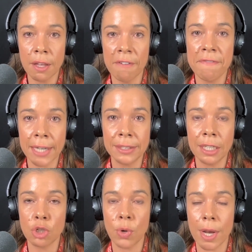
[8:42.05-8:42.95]
still
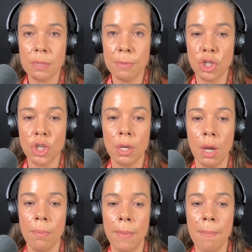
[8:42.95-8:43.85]
affecting
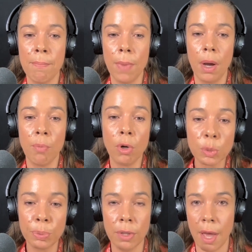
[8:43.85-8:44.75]
transmission on
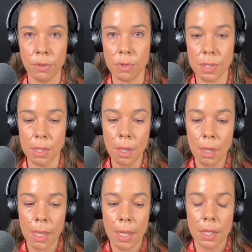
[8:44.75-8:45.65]
multiple levels.
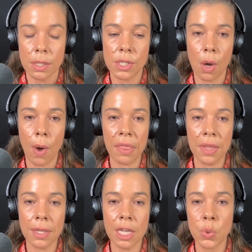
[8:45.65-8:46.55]
And so
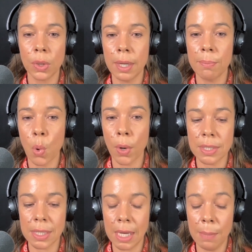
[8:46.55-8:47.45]
I think that's really
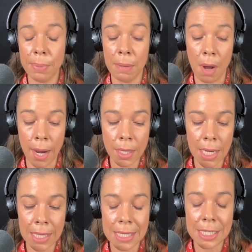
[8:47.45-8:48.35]
important to keep in
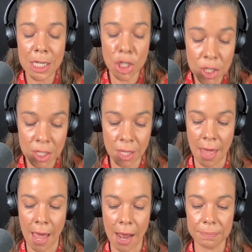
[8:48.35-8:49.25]
mind. In addition
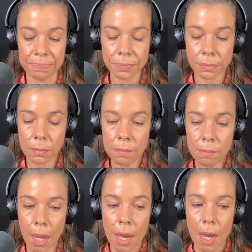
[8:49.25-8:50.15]
to that,
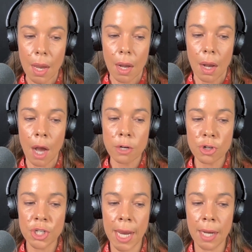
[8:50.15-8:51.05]

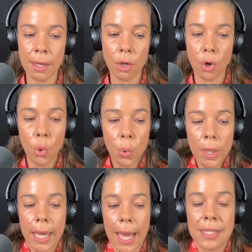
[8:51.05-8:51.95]
understanding
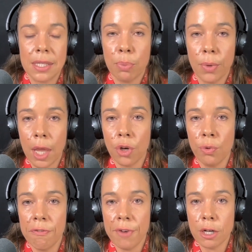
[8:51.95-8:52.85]
who gets the
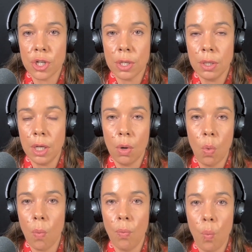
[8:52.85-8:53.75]
breakthrough infection,
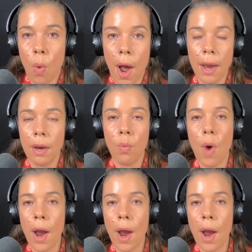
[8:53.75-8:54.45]
why